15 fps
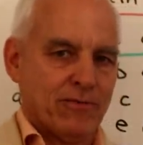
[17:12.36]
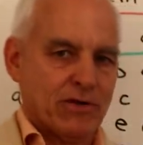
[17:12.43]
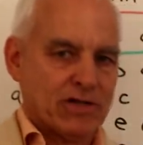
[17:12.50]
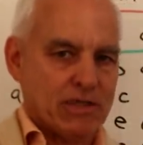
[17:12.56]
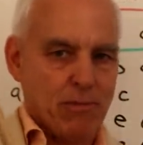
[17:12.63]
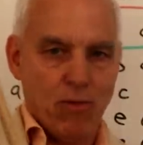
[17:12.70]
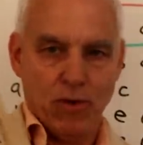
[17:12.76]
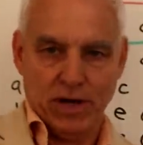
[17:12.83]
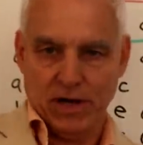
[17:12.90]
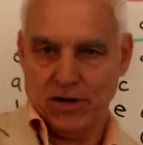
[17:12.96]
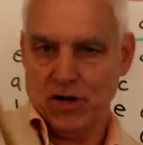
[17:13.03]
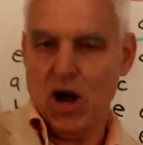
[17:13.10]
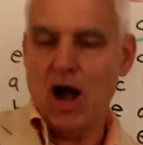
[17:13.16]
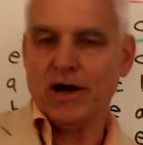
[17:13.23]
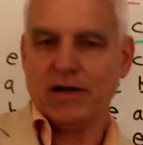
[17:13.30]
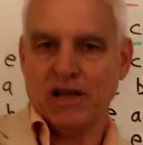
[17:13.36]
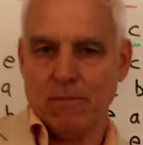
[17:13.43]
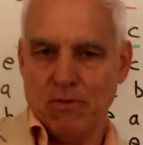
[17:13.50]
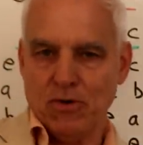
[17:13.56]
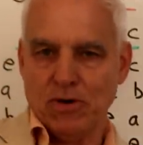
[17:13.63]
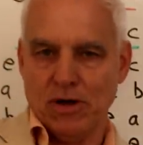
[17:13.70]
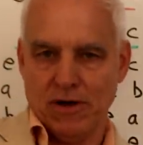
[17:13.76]
supporting a
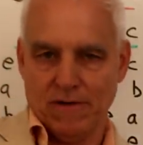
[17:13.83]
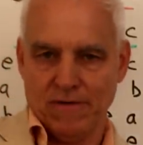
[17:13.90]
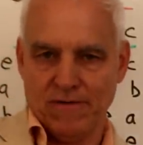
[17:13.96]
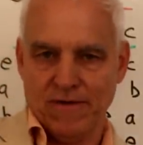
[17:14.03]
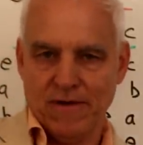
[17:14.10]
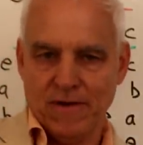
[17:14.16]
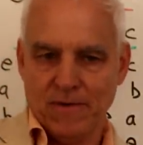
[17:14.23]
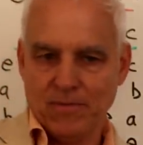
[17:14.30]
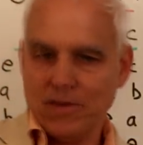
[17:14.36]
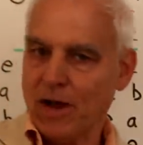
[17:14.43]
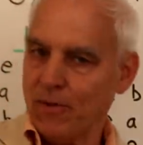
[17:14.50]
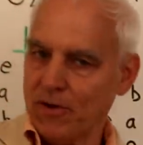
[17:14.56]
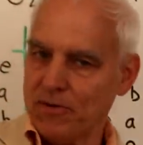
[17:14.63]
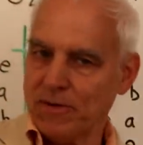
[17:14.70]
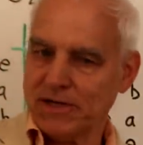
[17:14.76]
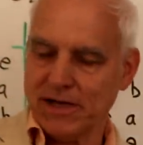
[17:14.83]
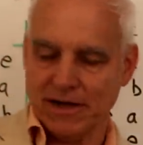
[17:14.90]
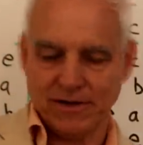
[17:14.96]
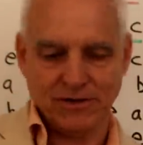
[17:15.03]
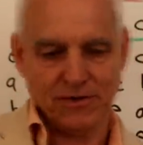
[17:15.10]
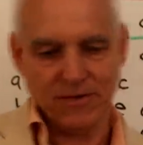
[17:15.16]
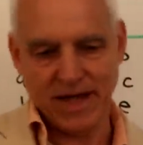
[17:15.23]
non-commutative
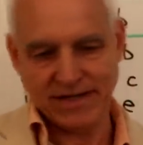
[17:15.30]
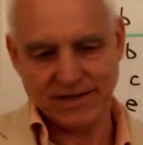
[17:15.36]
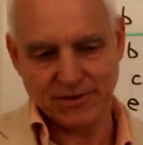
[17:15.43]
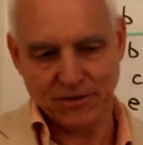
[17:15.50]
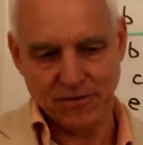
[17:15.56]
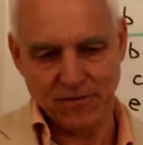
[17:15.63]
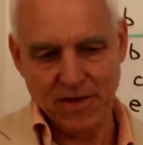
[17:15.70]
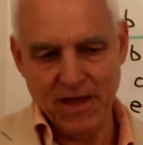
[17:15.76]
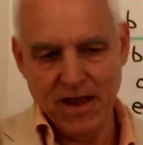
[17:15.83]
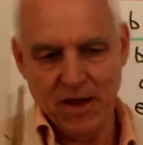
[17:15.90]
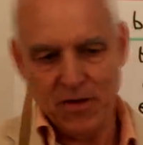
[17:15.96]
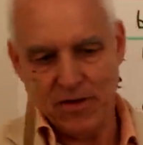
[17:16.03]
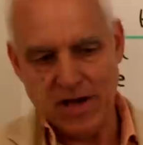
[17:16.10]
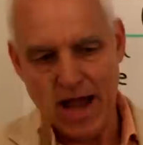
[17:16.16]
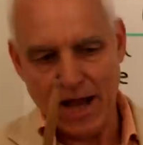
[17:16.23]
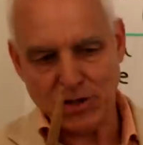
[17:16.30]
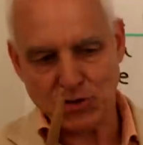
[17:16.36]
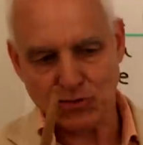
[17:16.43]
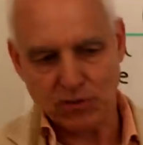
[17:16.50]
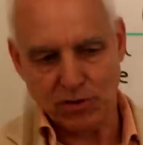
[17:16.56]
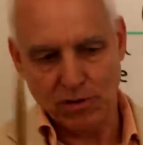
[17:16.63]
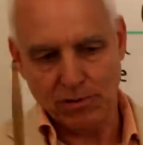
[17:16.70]
arithmetic. So that's sort of a
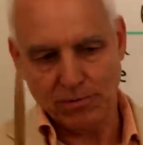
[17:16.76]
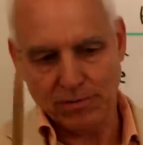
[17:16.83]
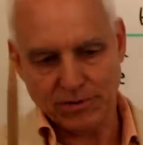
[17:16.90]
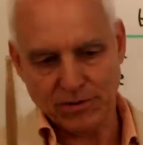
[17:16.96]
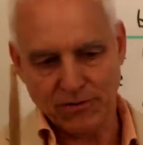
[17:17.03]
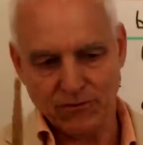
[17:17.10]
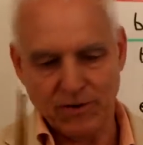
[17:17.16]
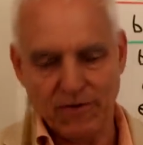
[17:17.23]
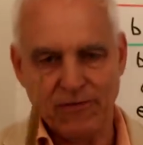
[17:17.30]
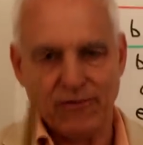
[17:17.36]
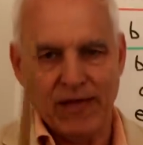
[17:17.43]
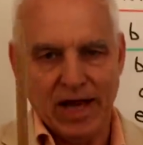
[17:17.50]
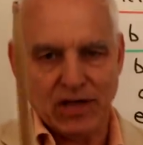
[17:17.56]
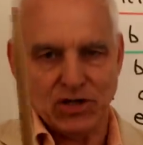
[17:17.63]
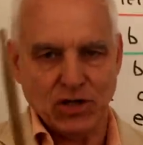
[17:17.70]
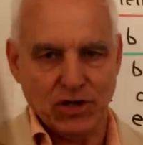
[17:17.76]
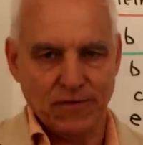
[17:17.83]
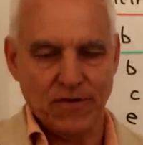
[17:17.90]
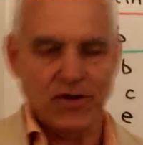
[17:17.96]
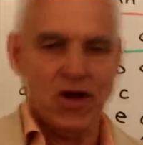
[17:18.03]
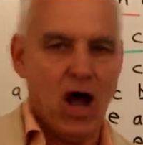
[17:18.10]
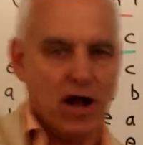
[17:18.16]
natural sort of reflection of
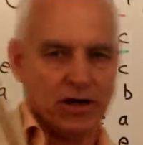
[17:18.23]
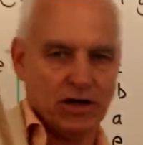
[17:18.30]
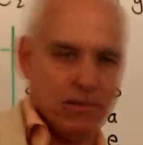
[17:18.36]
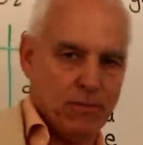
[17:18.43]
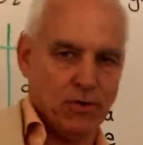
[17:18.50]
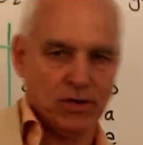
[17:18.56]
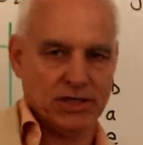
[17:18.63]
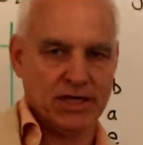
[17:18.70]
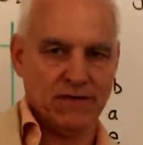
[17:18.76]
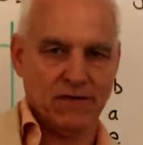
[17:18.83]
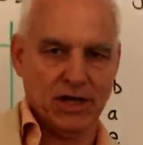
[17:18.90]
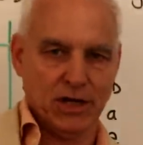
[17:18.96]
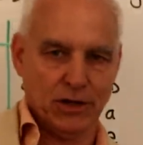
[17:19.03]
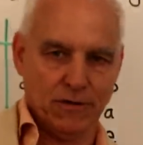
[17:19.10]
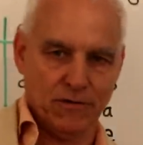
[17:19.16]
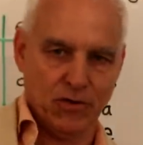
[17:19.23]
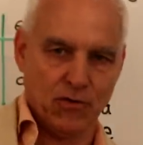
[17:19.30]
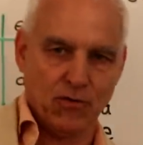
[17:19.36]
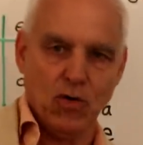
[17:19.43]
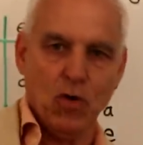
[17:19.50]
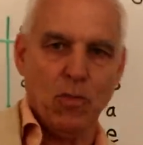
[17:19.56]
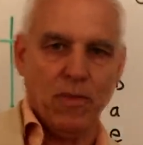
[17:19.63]
the non-commutativity of the
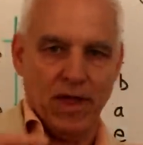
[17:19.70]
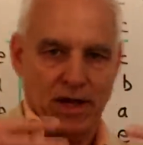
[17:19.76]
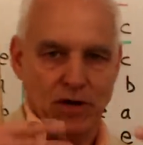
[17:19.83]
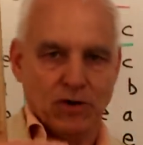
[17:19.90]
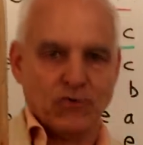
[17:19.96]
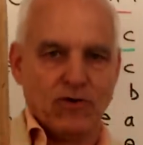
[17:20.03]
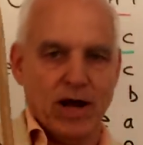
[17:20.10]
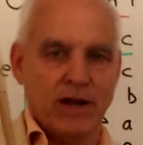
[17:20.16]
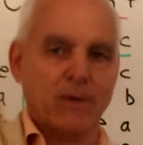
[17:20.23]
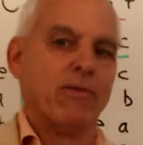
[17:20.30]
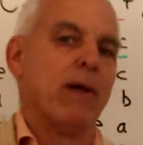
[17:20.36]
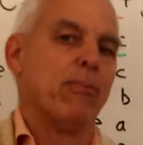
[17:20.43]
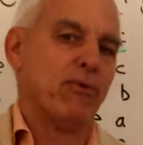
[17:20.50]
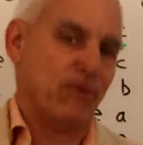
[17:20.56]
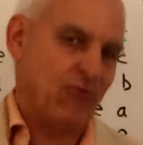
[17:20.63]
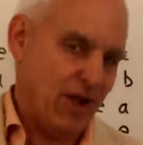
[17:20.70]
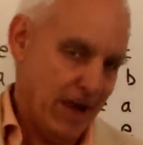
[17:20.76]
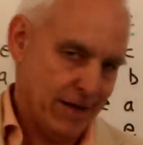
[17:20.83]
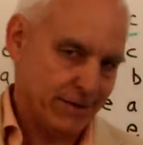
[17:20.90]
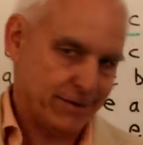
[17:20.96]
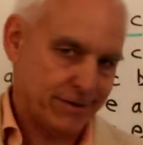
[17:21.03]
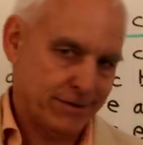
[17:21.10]
group that you're trying to
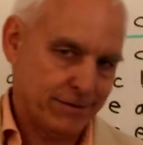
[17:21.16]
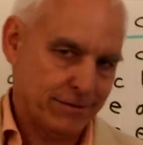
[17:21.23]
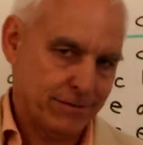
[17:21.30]
represent.